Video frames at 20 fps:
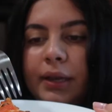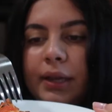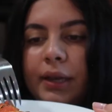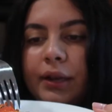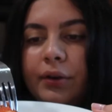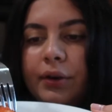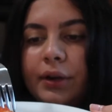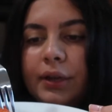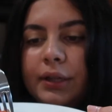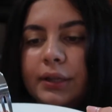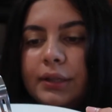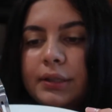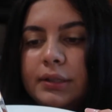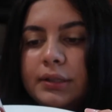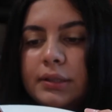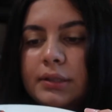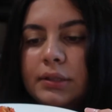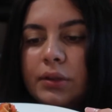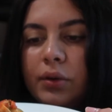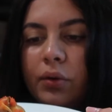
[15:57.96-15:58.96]
here it
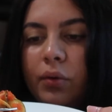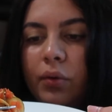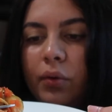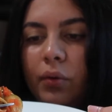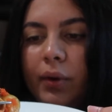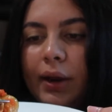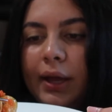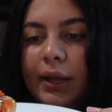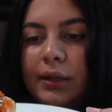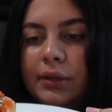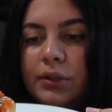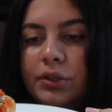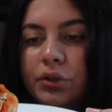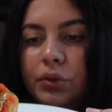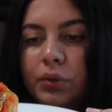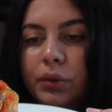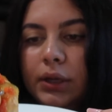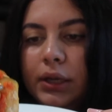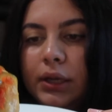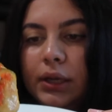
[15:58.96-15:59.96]
is,
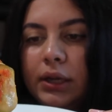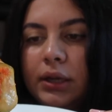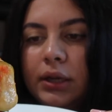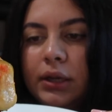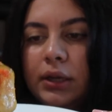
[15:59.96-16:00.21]
ratatouille.